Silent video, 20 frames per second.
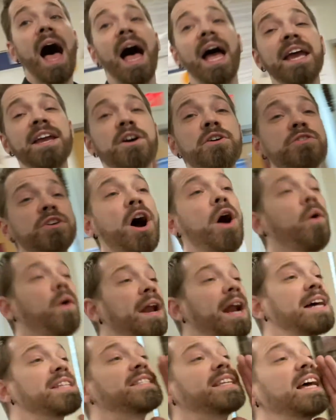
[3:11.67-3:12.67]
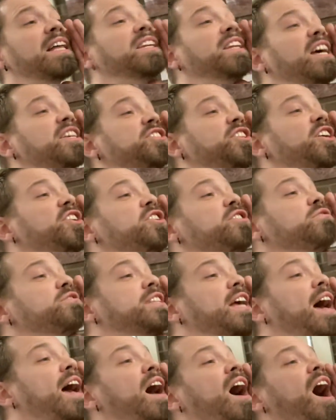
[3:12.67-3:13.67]
Hey, yo, when I say listen, you
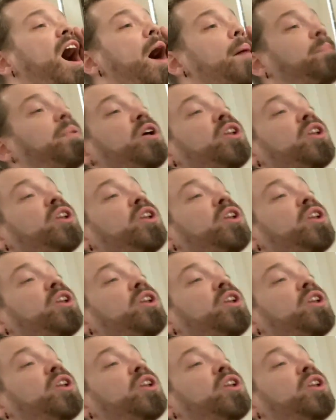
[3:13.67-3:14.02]
say up.